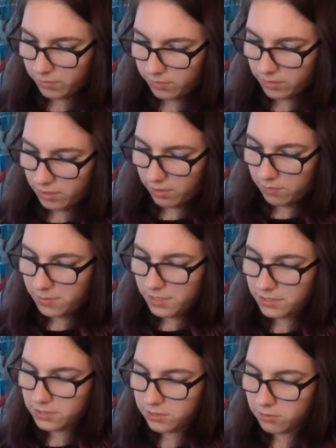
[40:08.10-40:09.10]
Yeah, it'd be
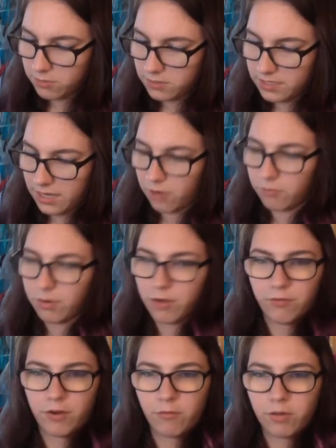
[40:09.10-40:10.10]
nice to go to the Seattle Ren
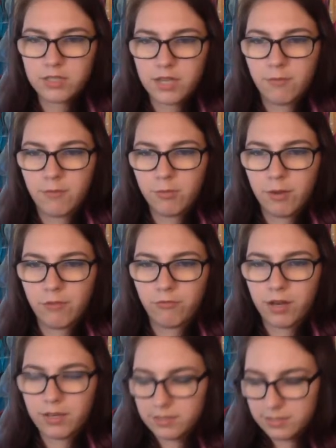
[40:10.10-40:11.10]
Fair one time. One of my
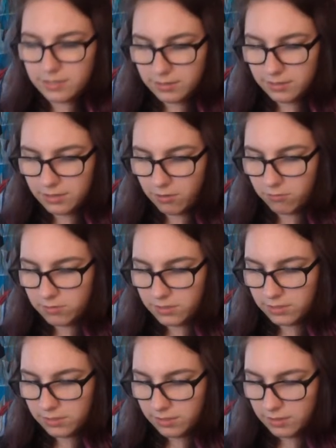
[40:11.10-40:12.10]
friends
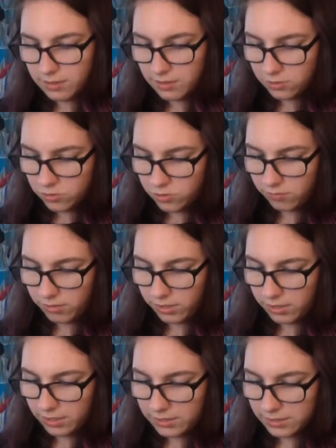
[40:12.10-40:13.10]
goes. She really
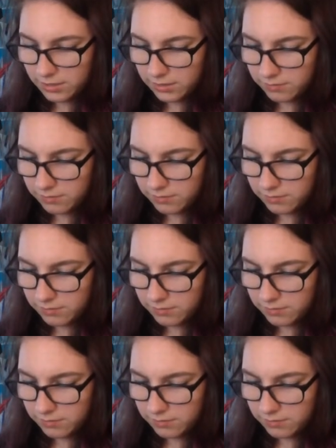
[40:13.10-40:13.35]
likes it.